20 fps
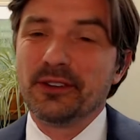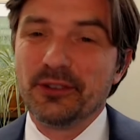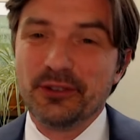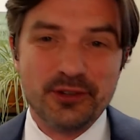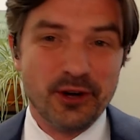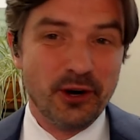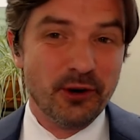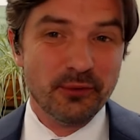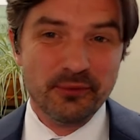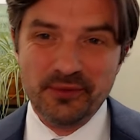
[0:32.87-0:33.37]

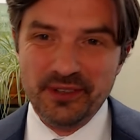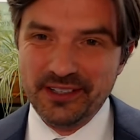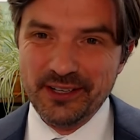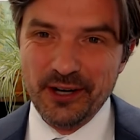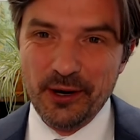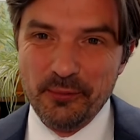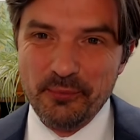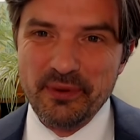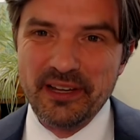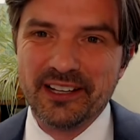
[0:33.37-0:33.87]
don't
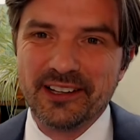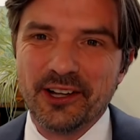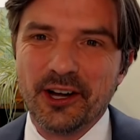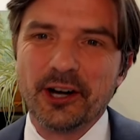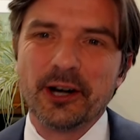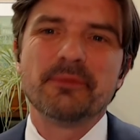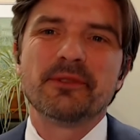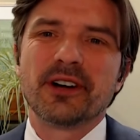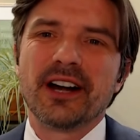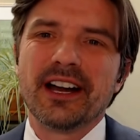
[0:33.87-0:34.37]
don't be
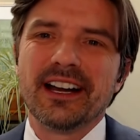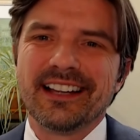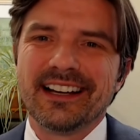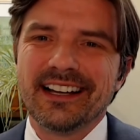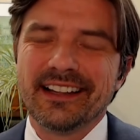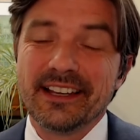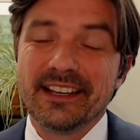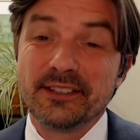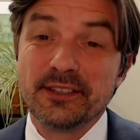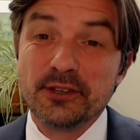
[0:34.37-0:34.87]
alarmed, right? Uh,
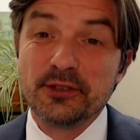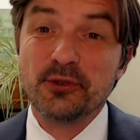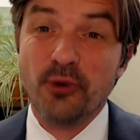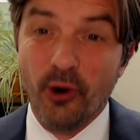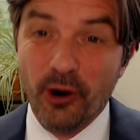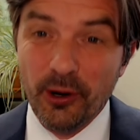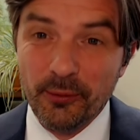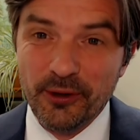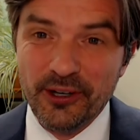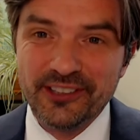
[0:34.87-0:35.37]
this is
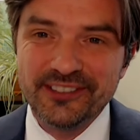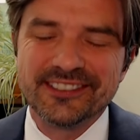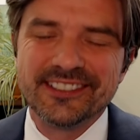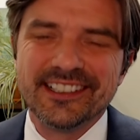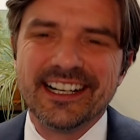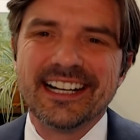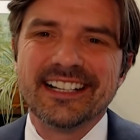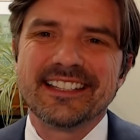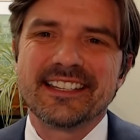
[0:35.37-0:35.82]
normal, right?